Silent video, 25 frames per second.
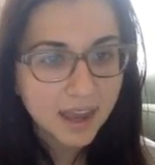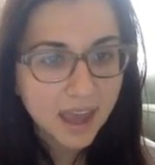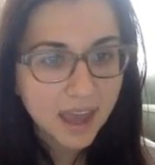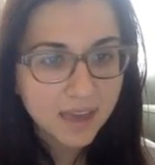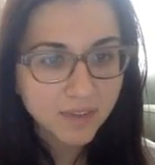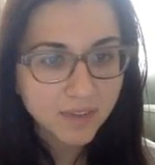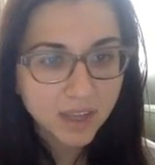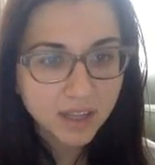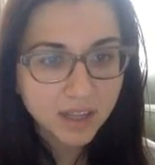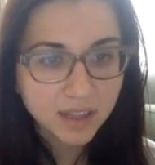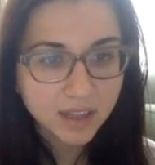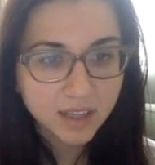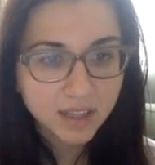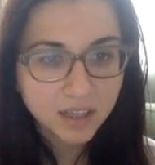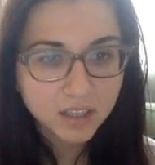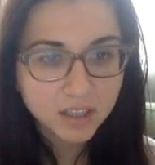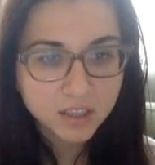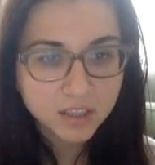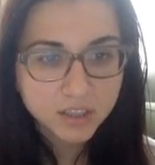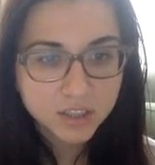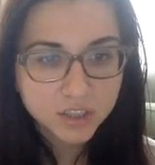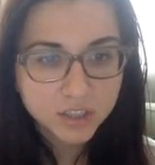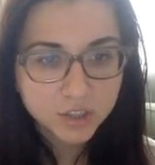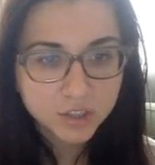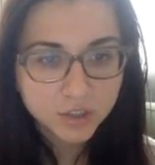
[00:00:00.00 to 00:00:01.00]
having a little
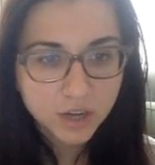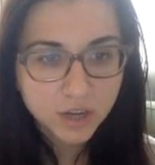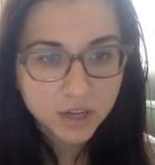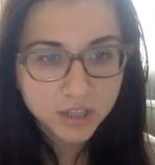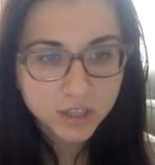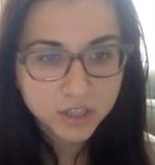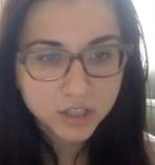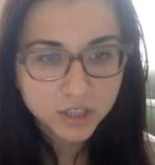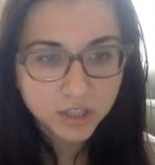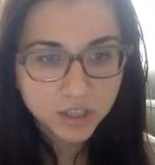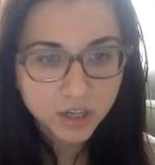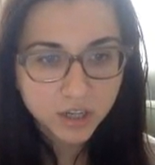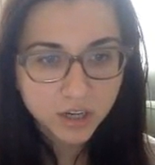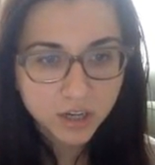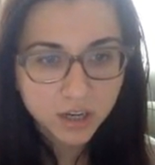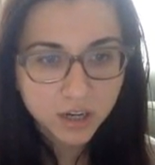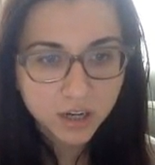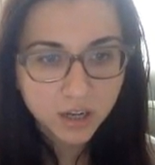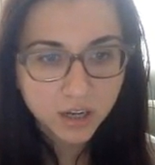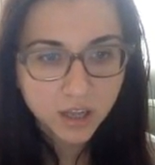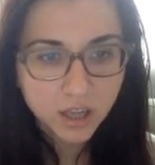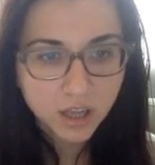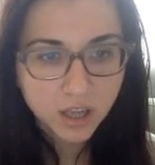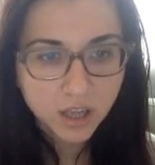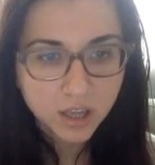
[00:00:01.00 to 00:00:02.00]
structure
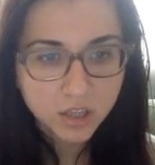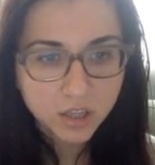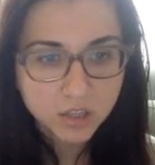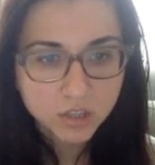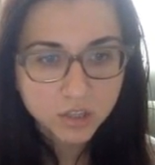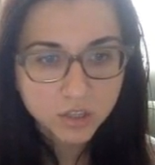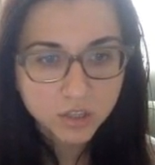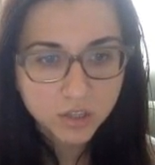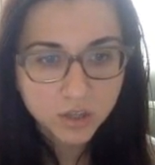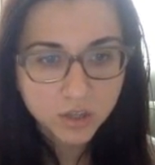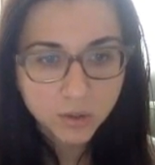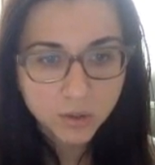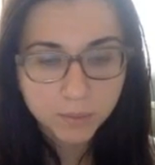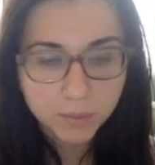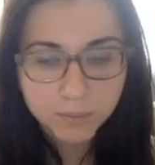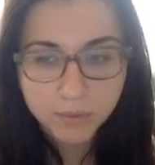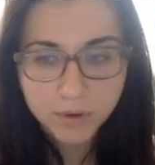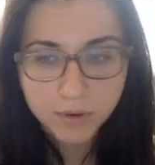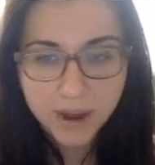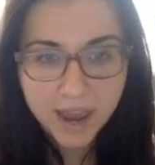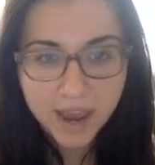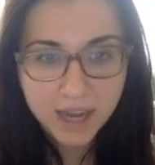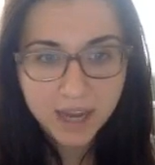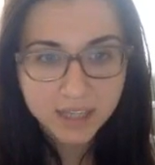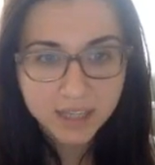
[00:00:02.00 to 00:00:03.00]
to their
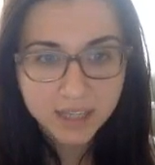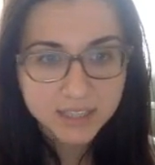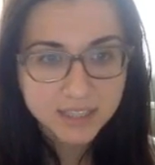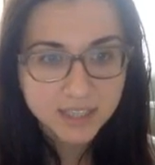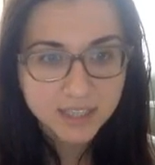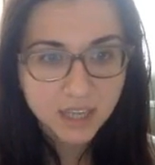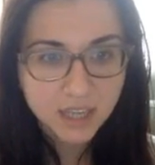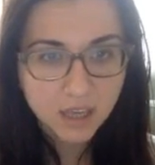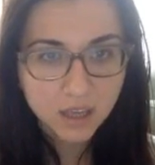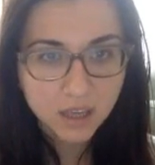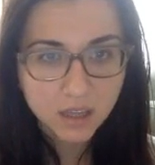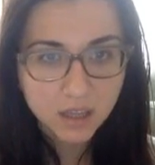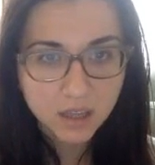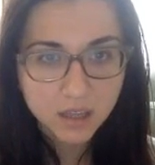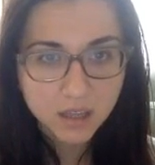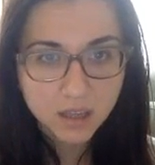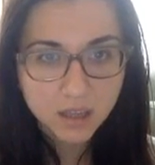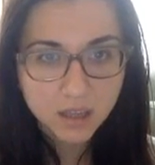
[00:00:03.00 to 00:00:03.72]
practicing.